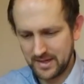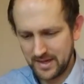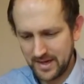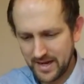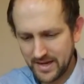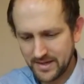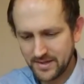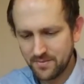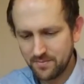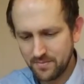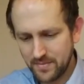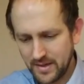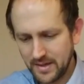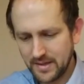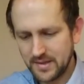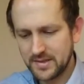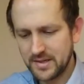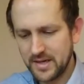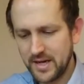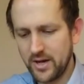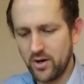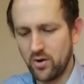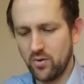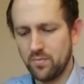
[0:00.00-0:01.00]
Adam
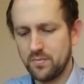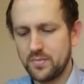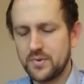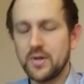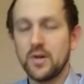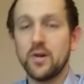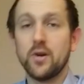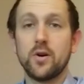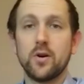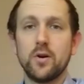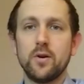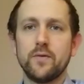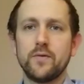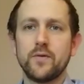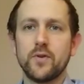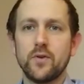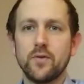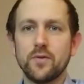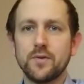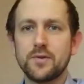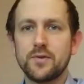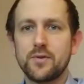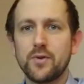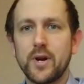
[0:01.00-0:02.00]
needs help to look after
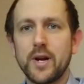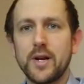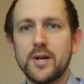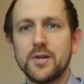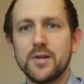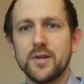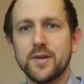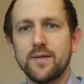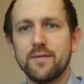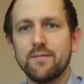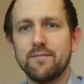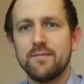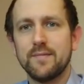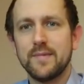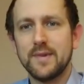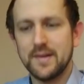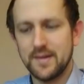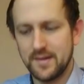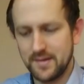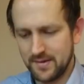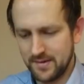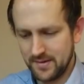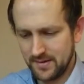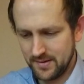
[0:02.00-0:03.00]
God's creation.
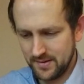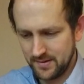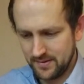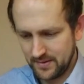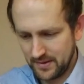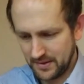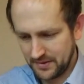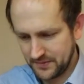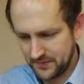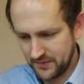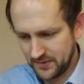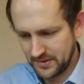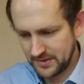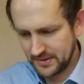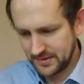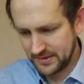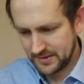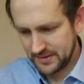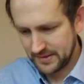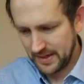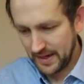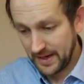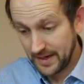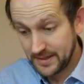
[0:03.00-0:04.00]
That's
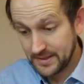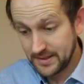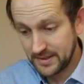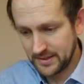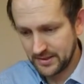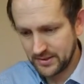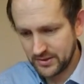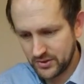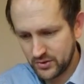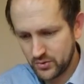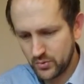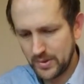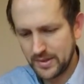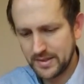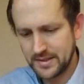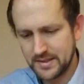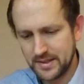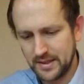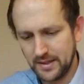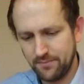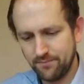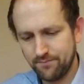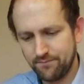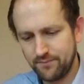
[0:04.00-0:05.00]
verses 18 to
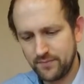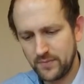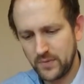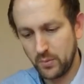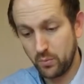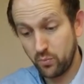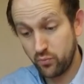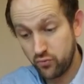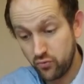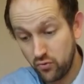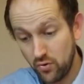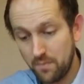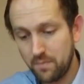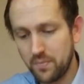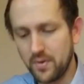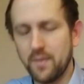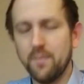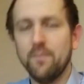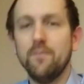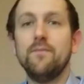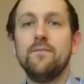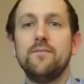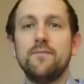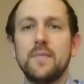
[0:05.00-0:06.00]
20. The
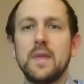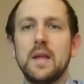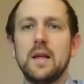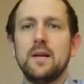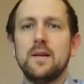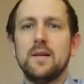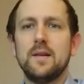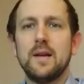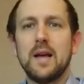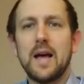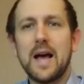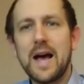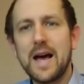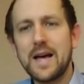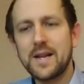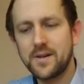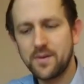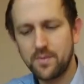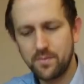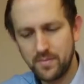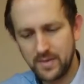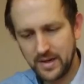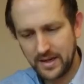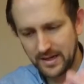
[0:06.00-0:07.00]
problem
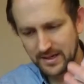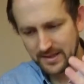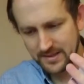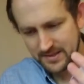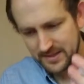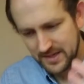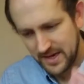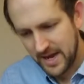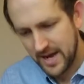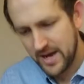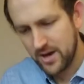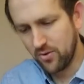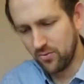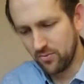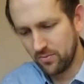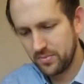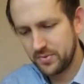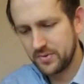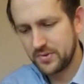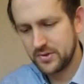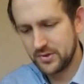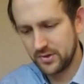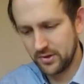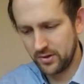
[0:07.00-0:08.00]
Adam needs help
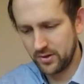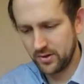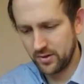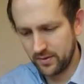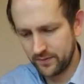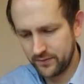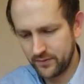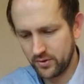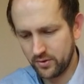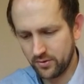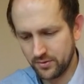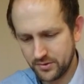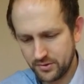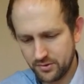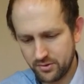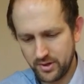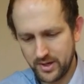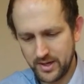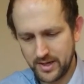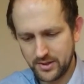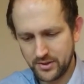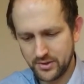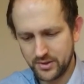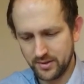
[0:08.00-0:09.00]
to look after God's
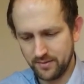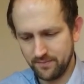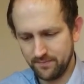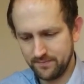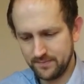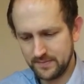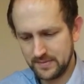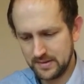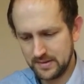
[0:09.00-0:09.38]
creation.